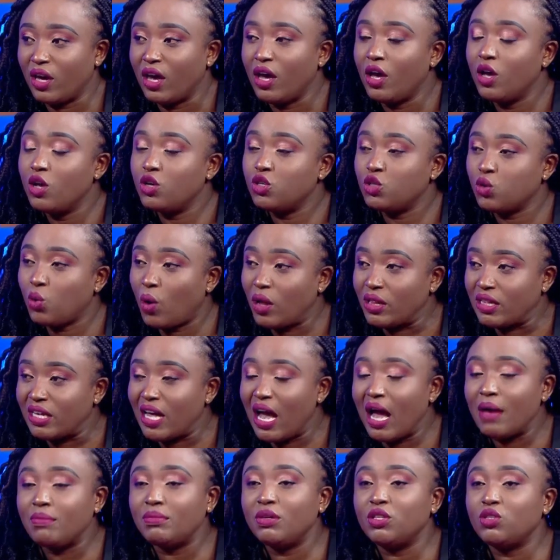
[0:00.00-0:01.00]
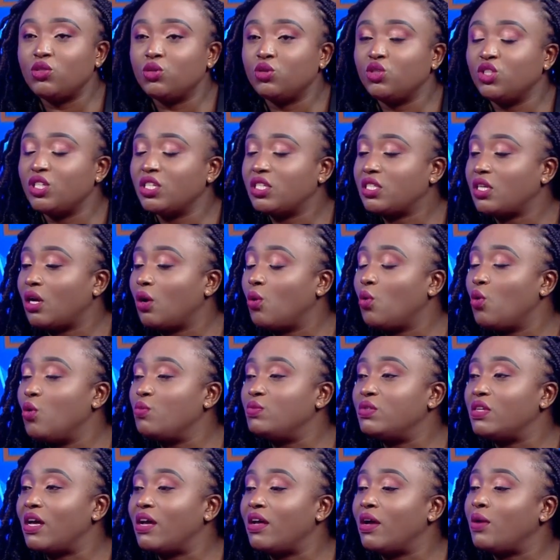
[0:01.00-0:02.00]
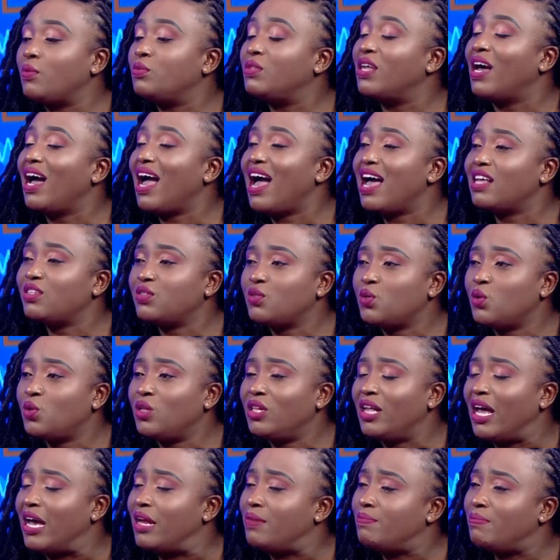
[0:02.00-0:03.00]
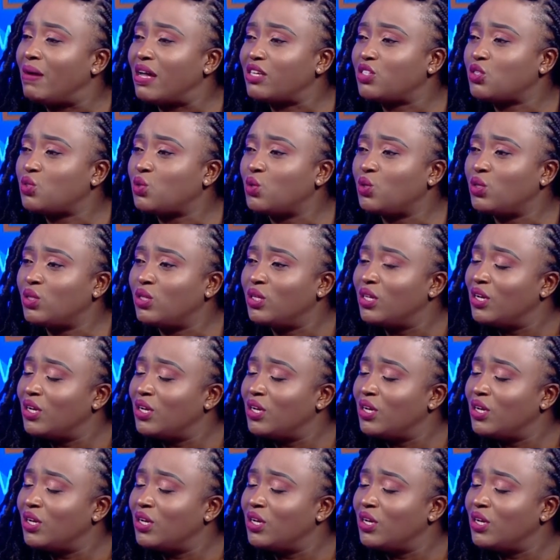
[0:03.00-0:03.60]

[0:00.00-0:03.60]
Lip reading: Okay. So I'll come into just our homes. The hassle and bustle.